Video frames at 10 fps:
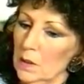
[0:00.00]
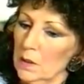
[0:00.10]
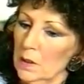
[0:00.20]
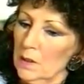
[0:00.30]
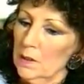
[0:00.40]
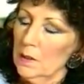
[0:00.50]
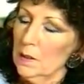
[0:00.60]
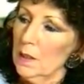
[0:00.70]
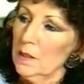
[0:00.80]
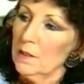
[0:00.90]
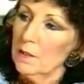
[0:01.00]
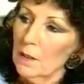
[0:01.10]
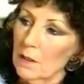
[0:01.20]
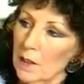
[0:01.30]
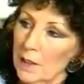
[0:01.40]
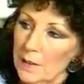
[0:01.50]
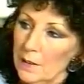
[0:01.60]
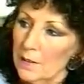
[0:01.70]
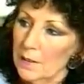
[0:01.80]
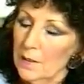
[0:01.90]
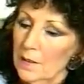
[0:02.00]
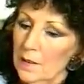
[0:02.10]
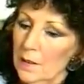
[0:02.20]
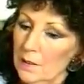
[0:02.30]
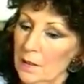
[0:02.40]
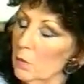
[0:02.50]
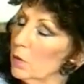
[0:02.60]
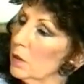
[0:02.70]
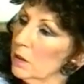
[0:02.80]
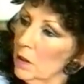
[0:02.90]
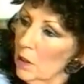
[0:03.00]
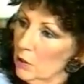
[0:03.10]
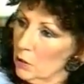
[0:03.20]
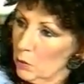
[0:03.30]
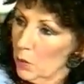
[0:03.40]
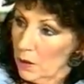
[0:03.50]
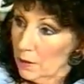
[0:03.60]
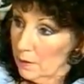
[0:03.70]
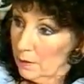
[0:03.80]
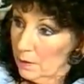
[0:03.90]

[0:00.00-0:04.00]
1989, and that was the last one.